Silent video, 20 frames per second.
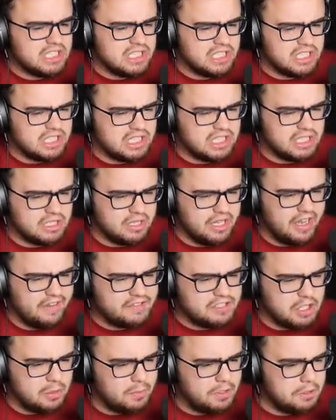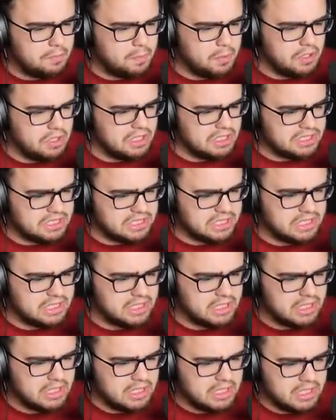Ah, I only have so many bullets.
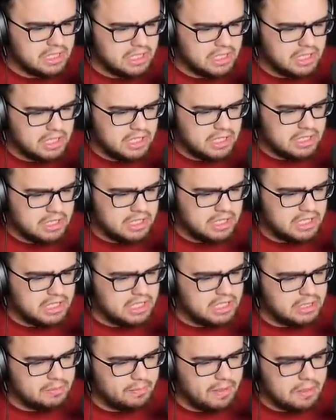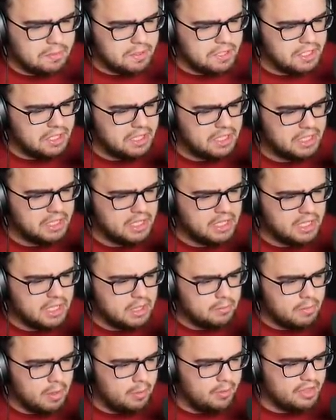Uh, maybe,
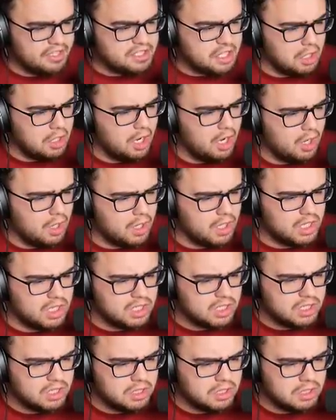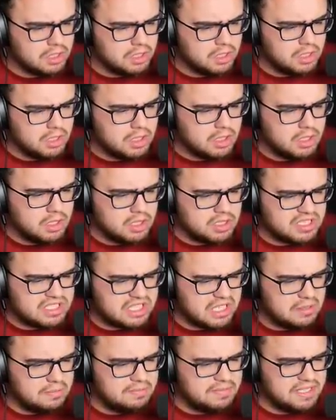maybe there's all. Oh,
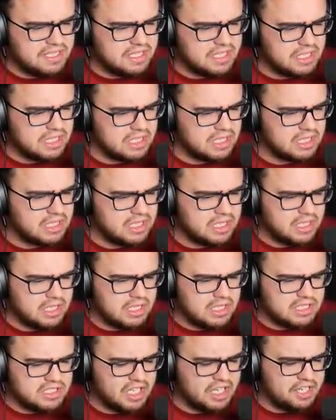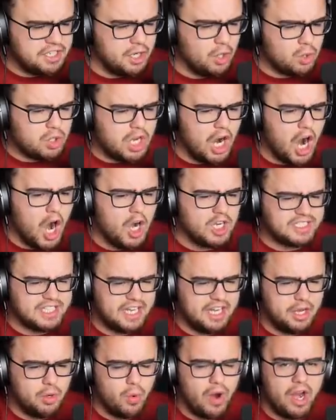some here. It's like no cars
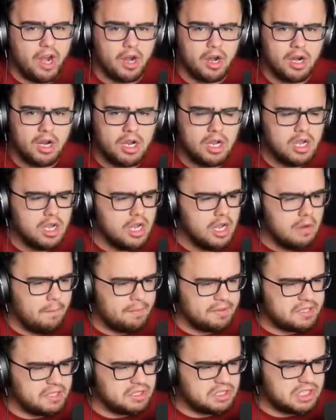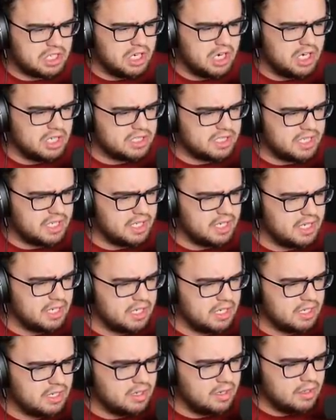anywhere. But there's cars
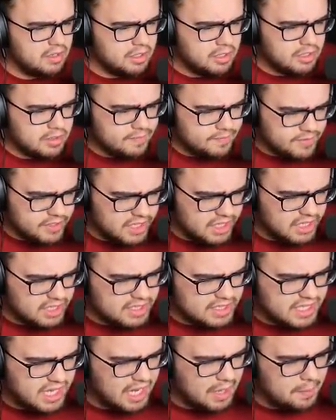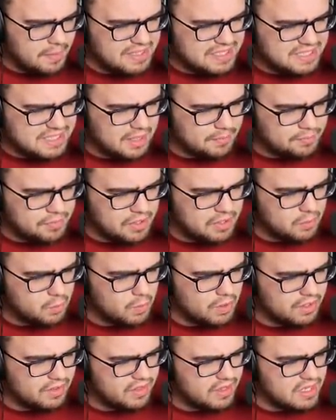here. Uh, there's gotta be something in
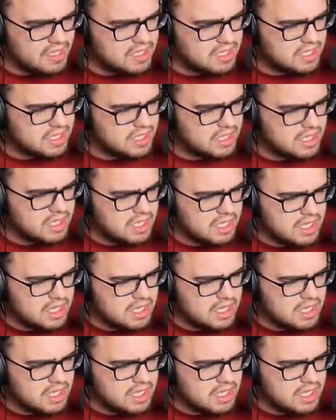one of these.